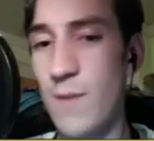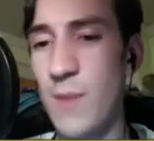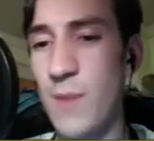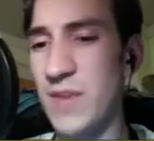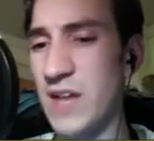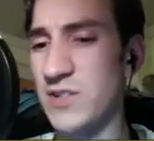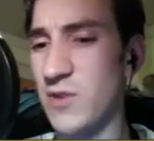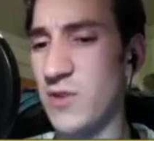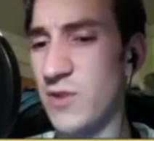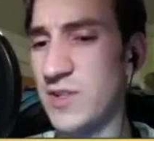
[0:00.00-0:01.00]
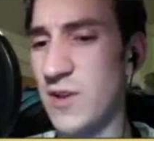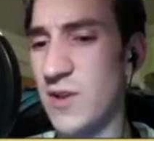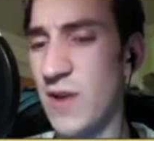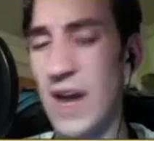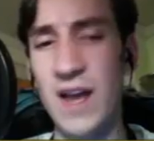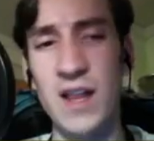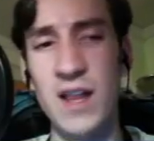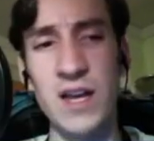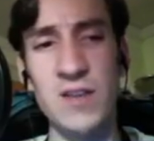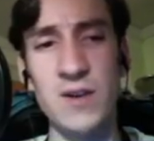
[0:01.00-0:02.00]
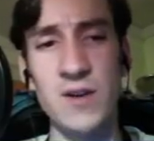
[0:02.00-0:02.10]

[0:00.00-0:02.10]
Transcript: the extra Lodestone? I kind of like it, though.